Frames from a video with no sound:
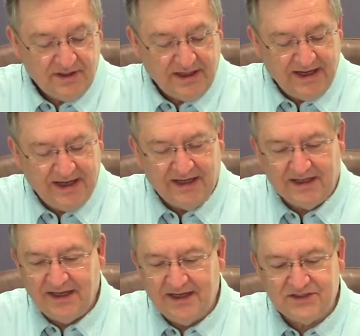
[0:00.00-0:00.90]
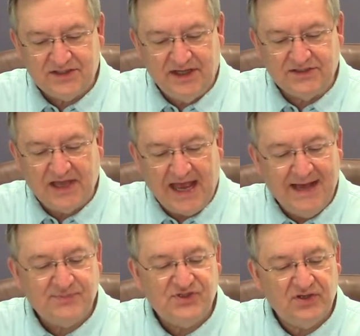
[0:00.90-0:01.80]
And it's
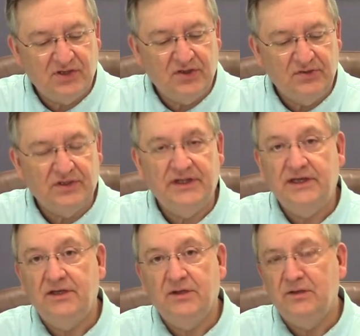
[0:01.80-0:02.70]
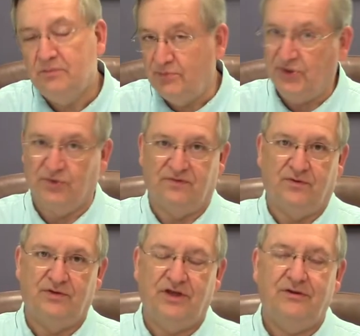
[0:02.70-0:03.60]
absolutely
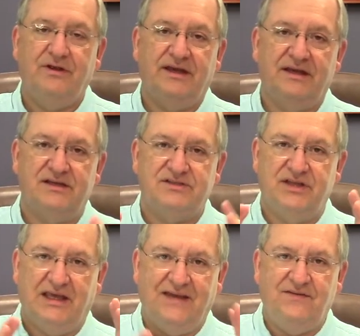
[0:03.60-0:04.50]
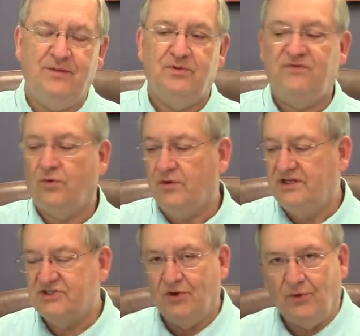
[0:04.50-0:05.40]
beautiful. Here he is, the evening before
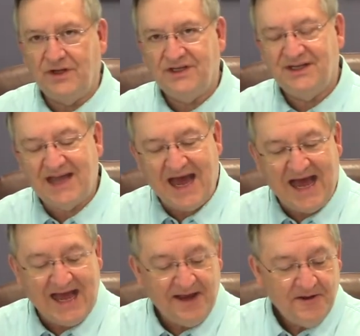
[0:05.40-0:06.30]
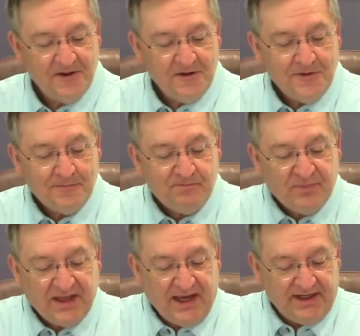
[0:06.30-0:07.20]
he's going to die,
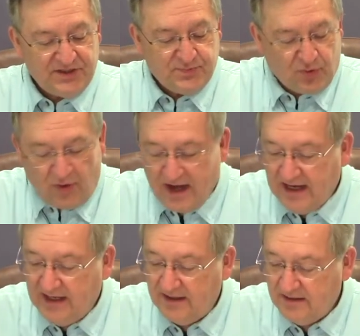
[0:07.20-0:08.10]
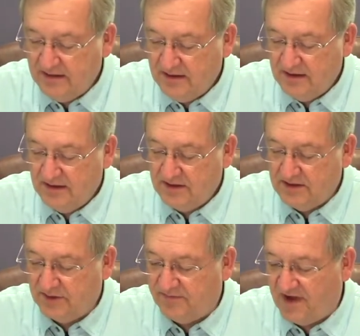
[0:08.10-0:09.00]
and he's praying
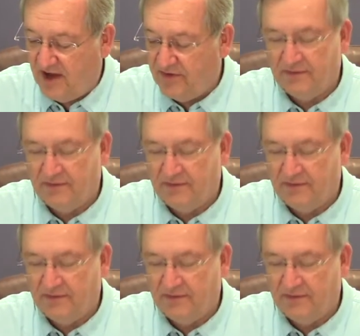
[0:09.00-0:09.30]
to the Father.